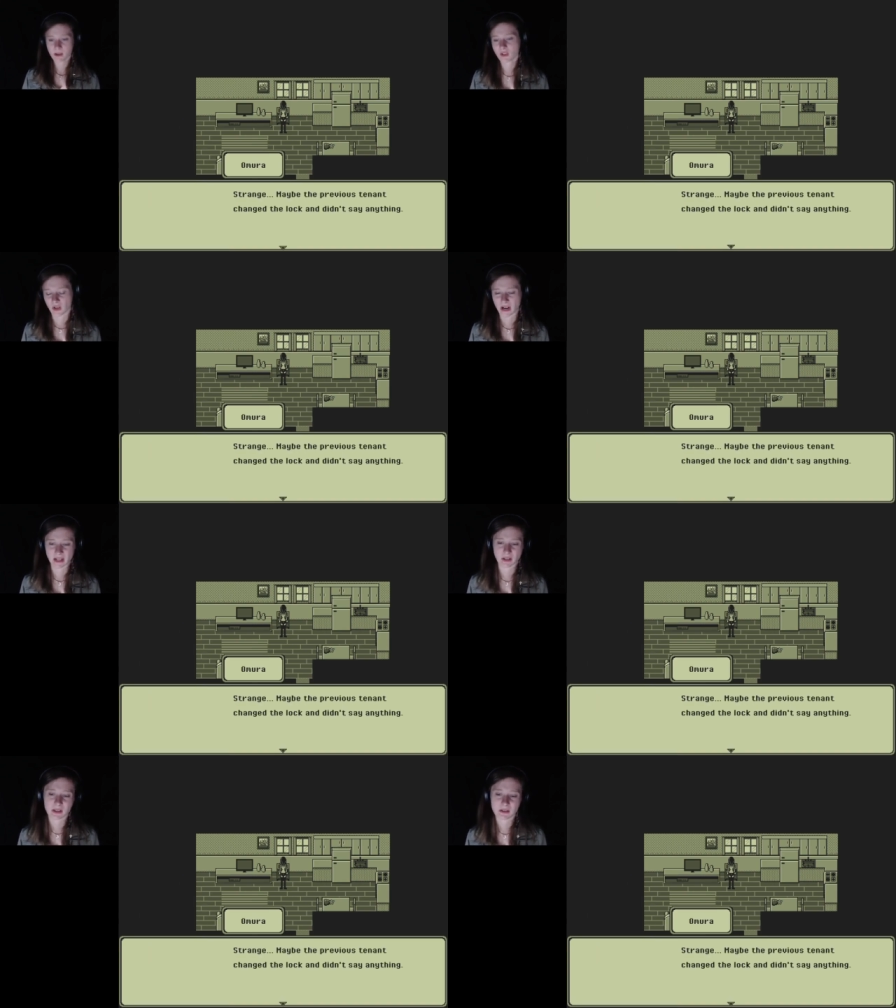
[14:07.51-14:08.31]

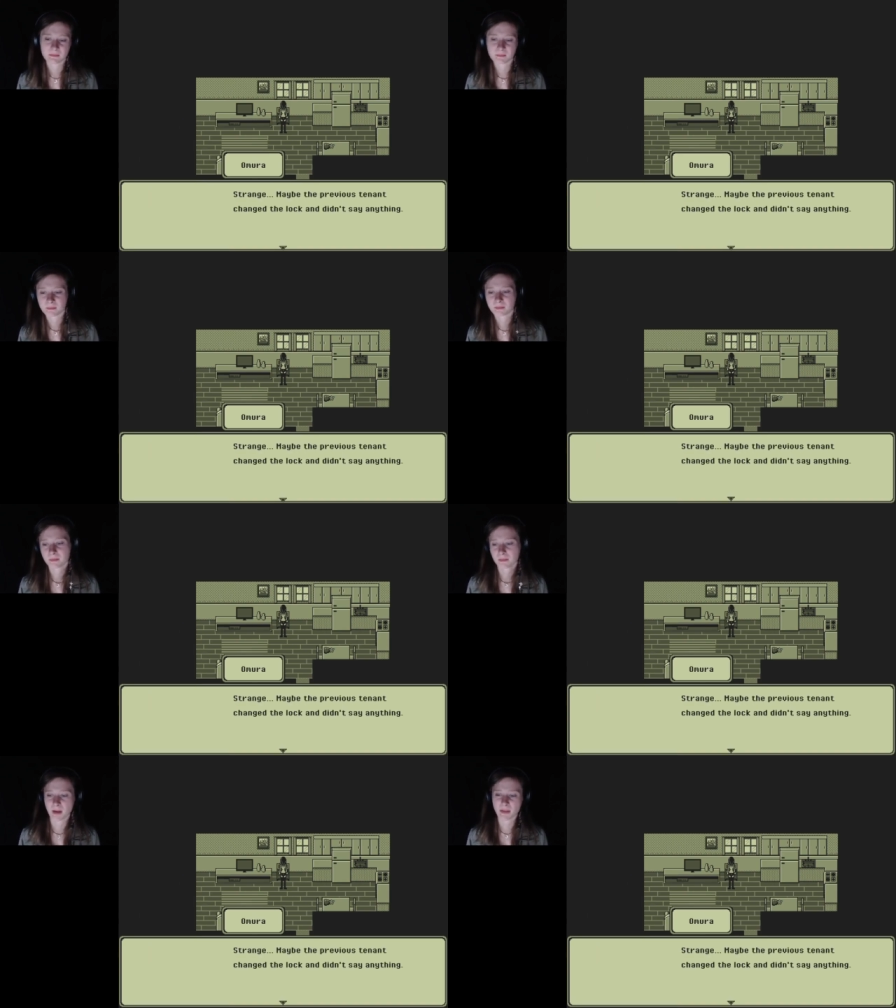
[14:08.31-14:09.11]
Strange.
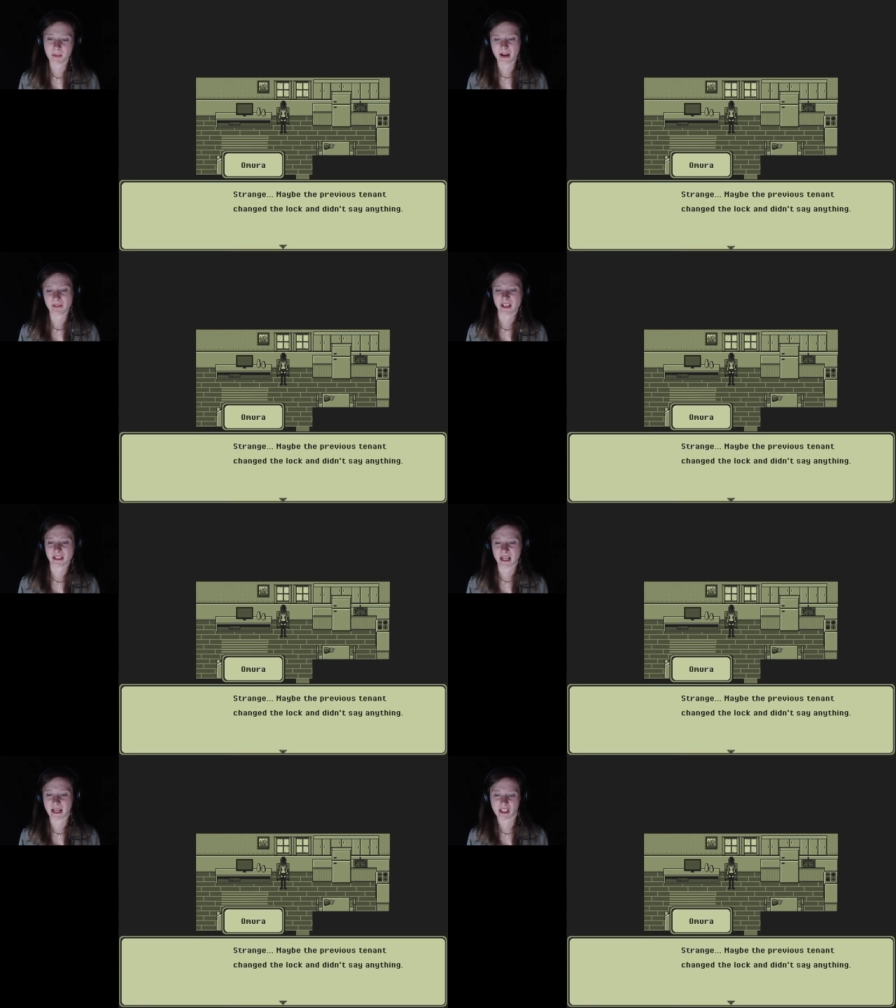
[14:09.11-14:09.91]
Maybe the
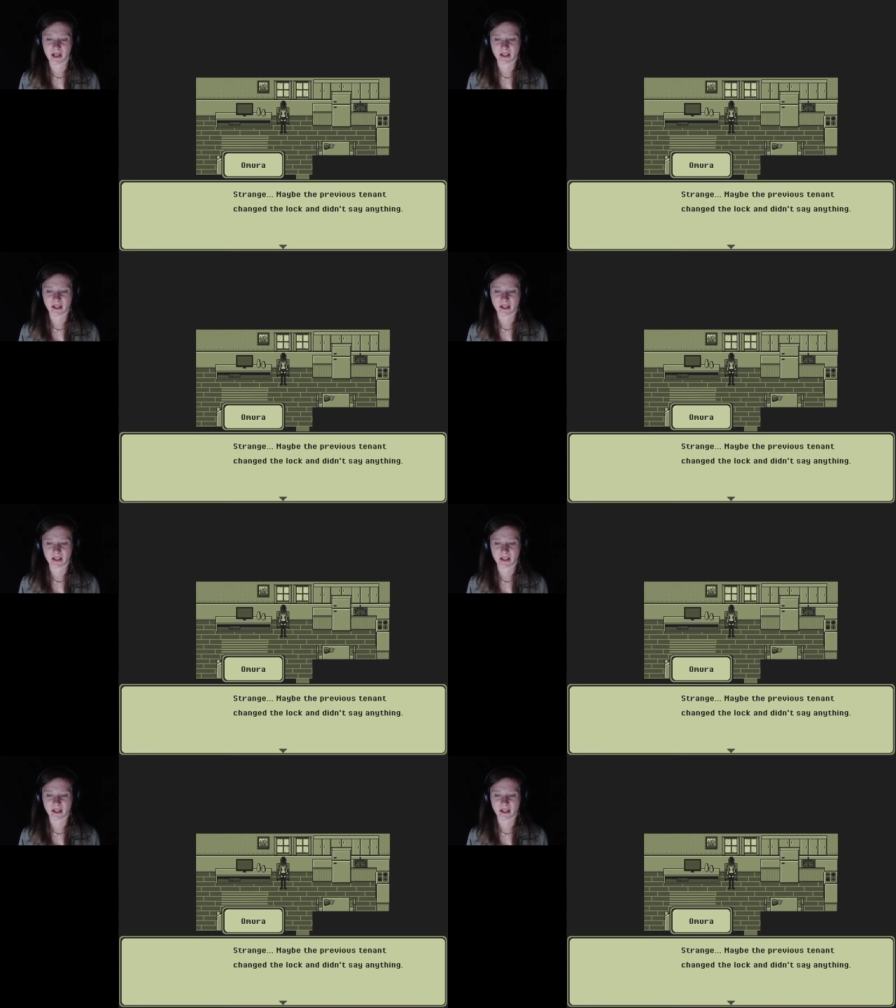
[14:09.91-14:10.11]
previous tenant